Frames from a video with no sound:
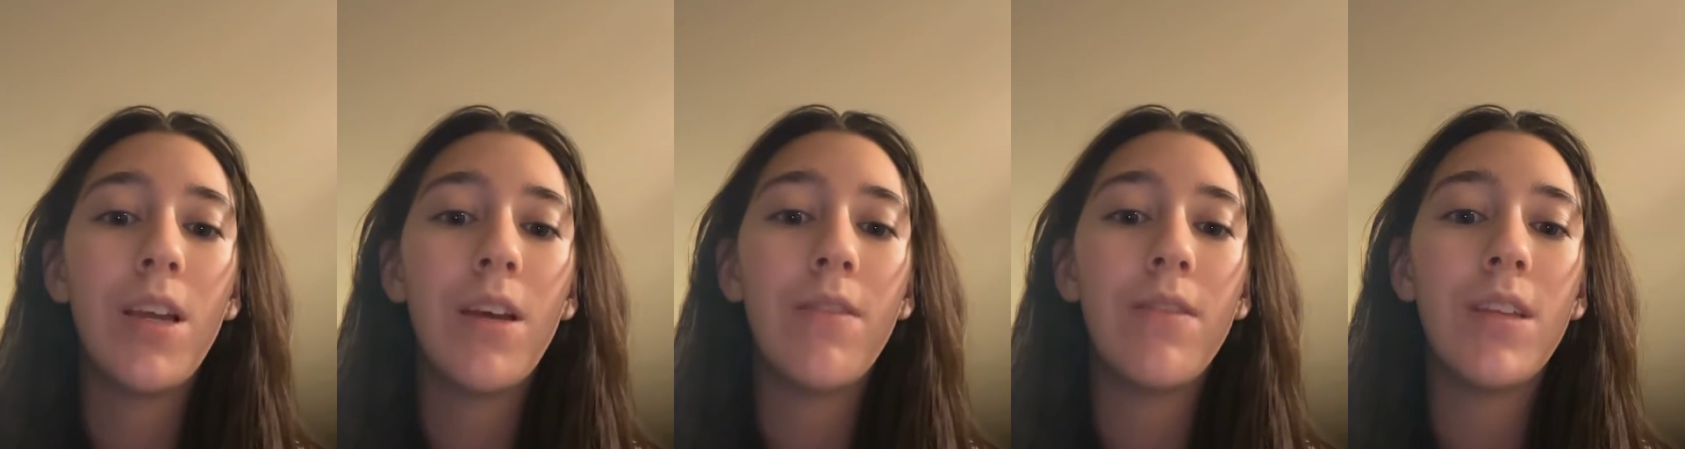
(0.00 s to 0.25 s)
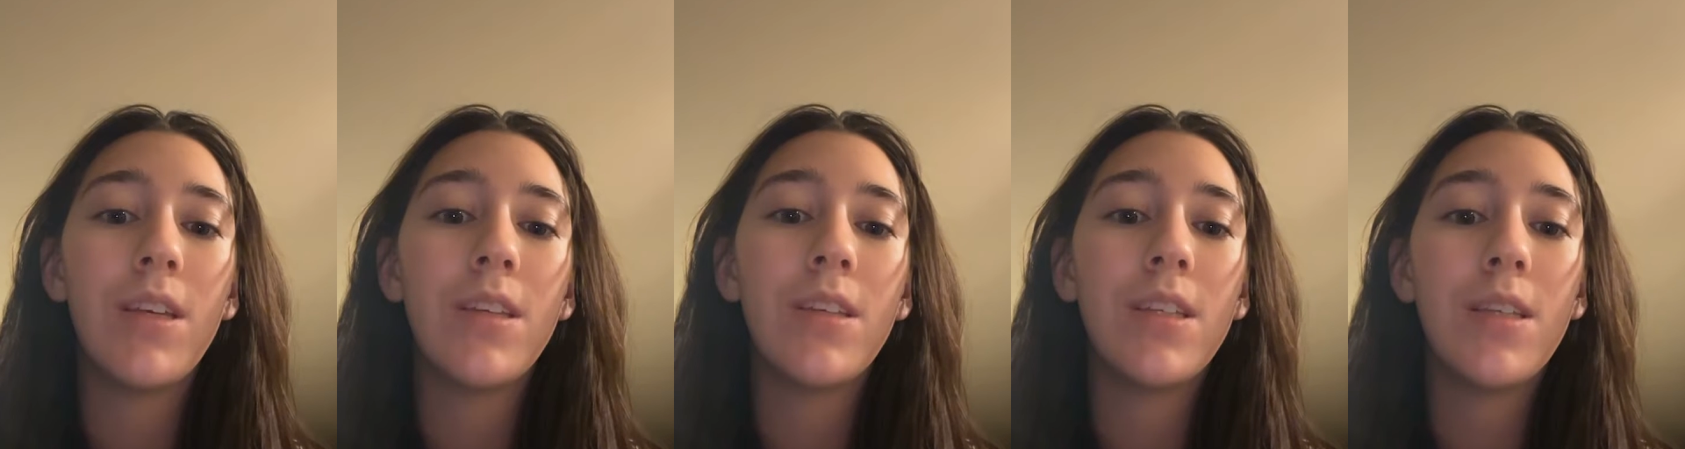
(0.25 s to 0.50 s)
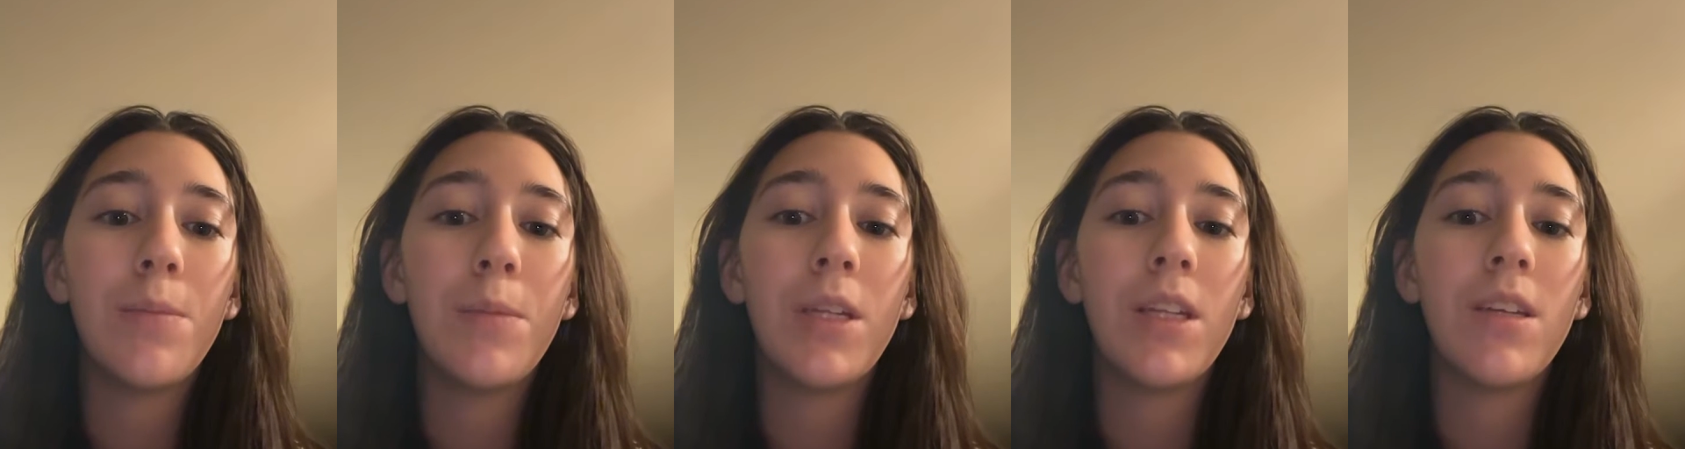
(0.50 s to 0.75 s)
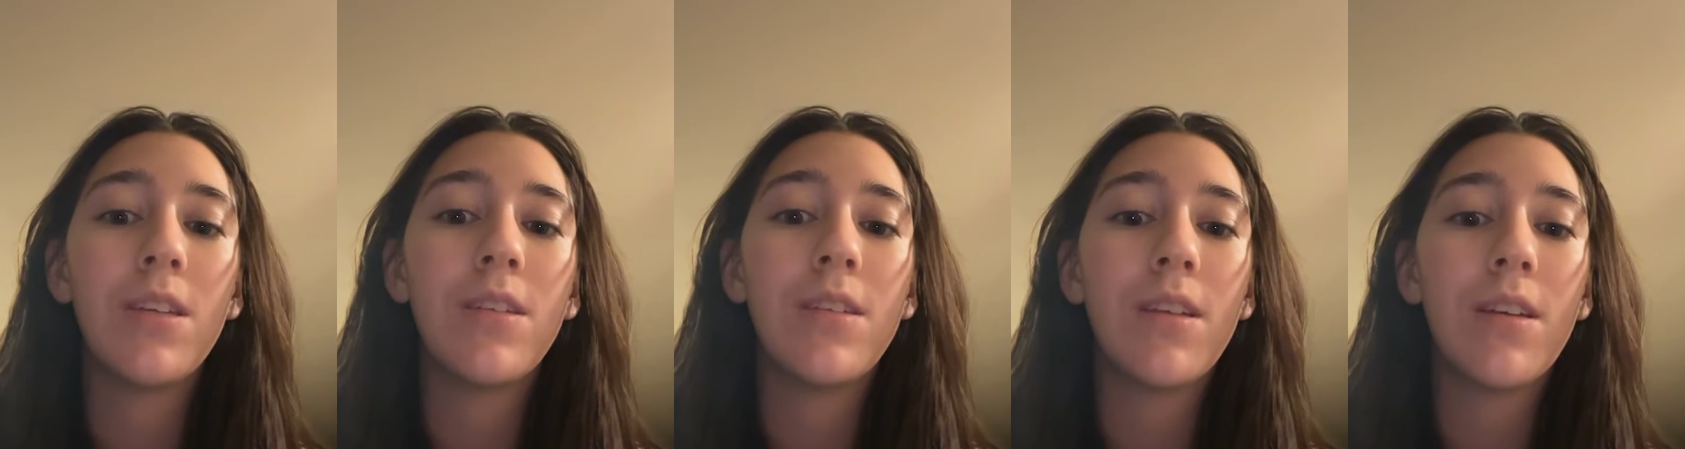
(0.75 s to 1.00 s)
if the
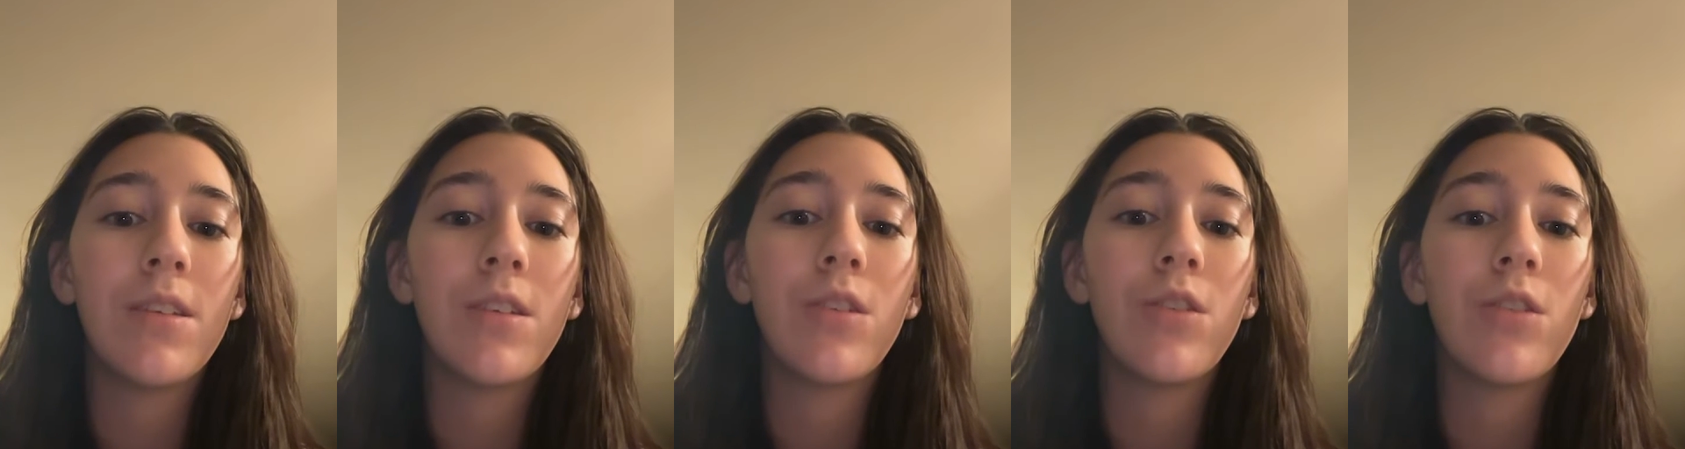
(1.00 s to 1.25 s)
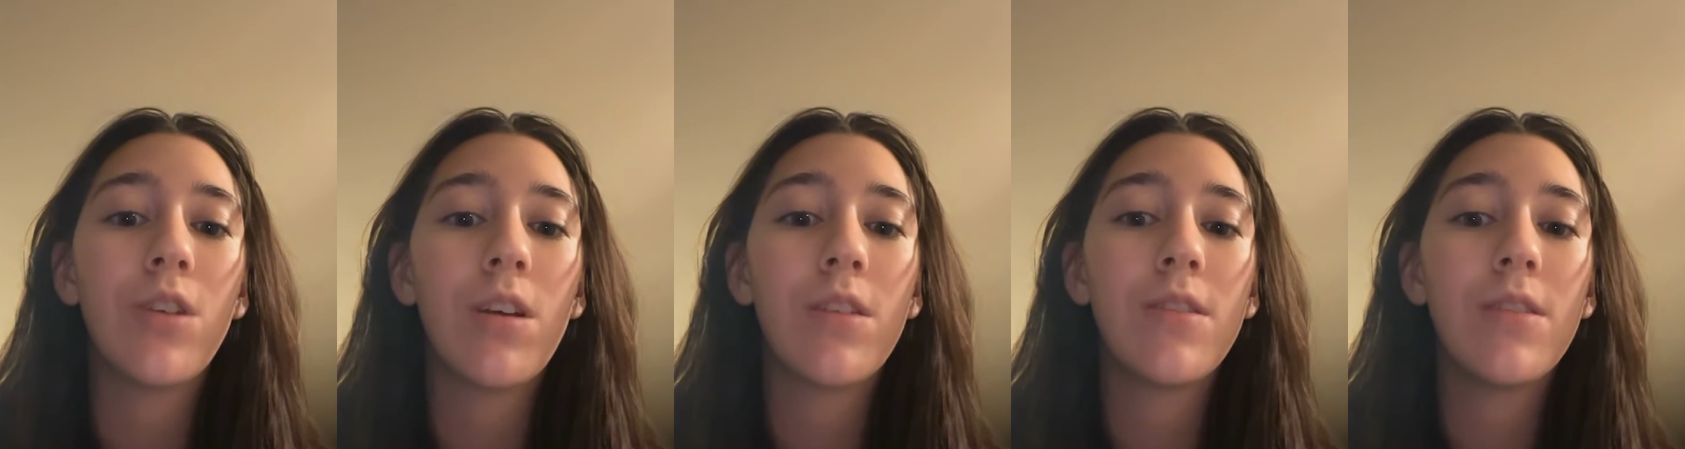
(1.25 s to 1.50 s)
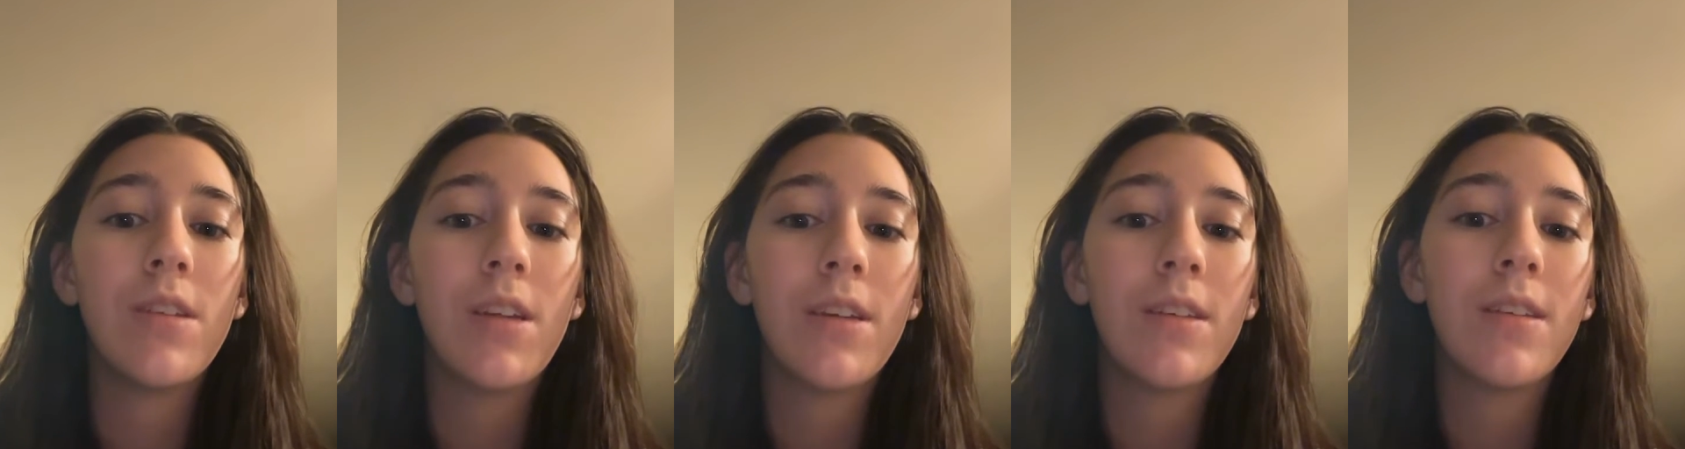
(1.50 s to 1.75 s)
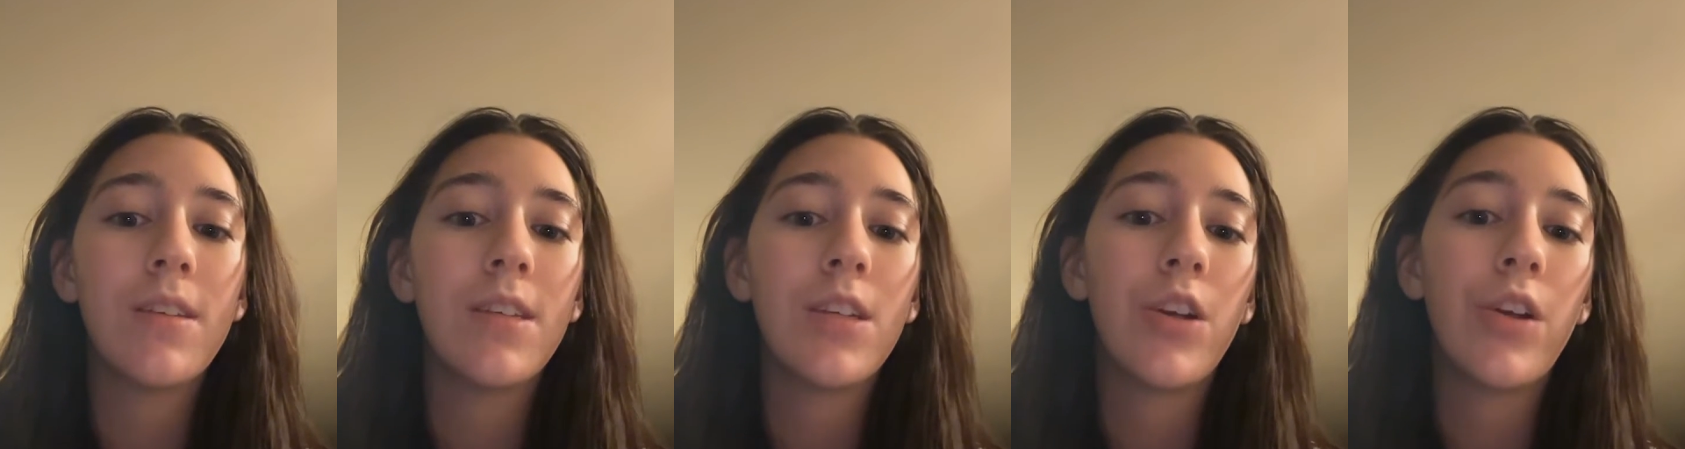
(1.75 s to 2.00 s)
stimulus doesn't cross the
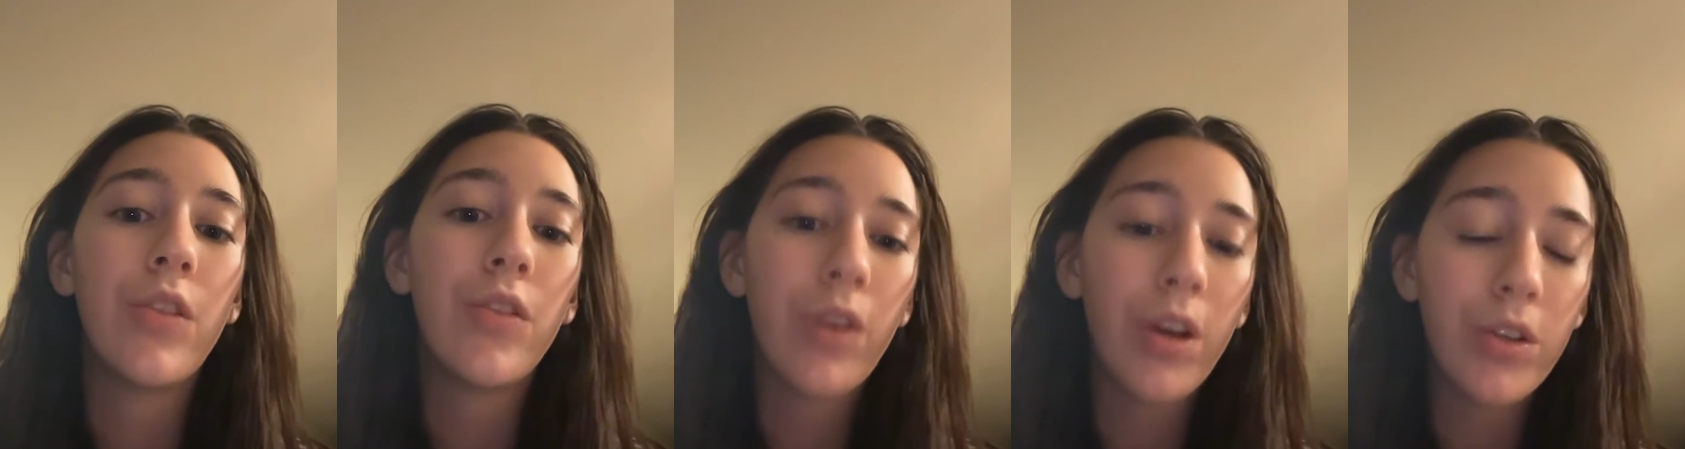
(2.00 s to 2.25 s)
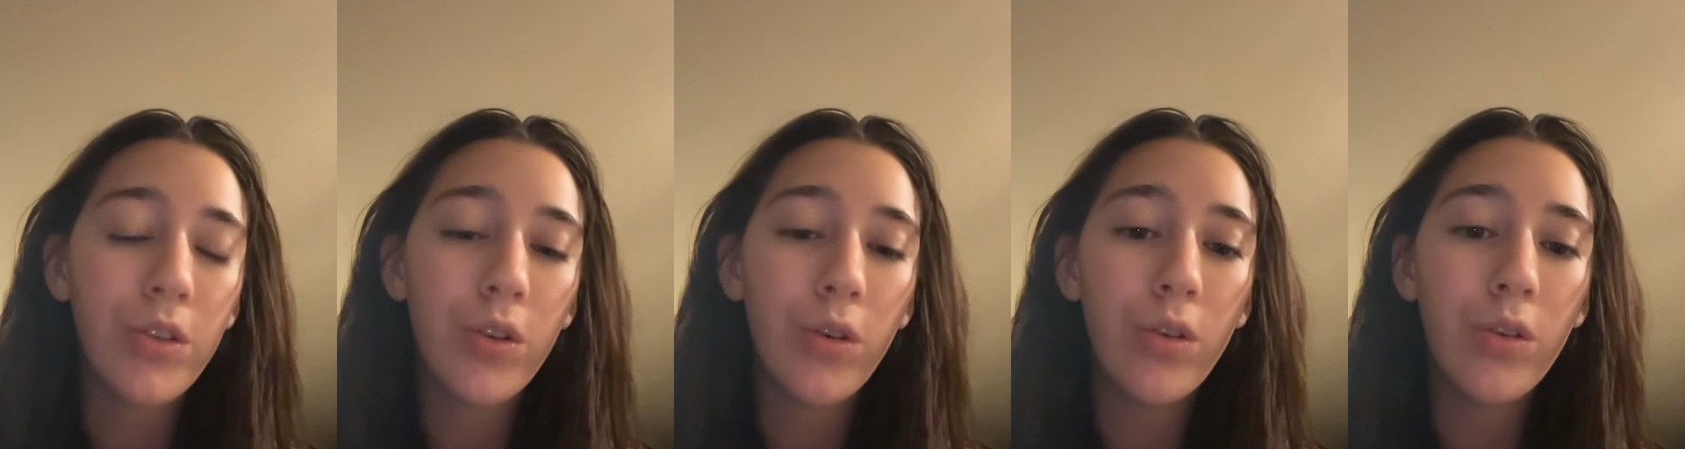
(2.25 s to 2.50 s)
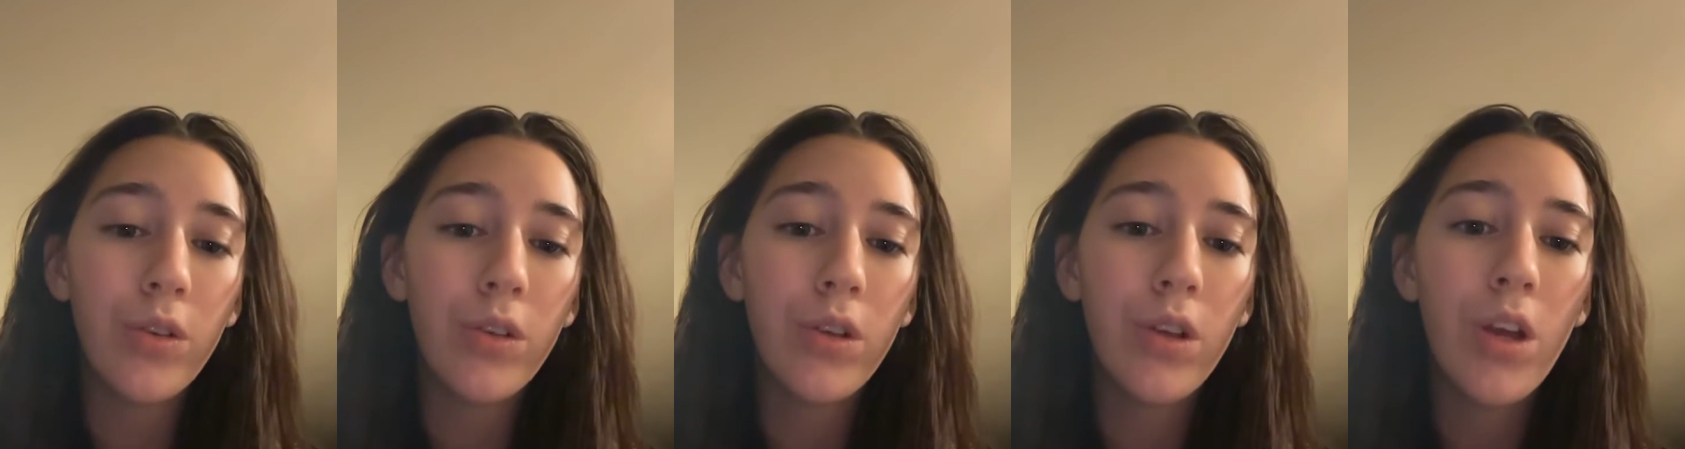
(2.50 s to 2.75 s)
necessary threshold.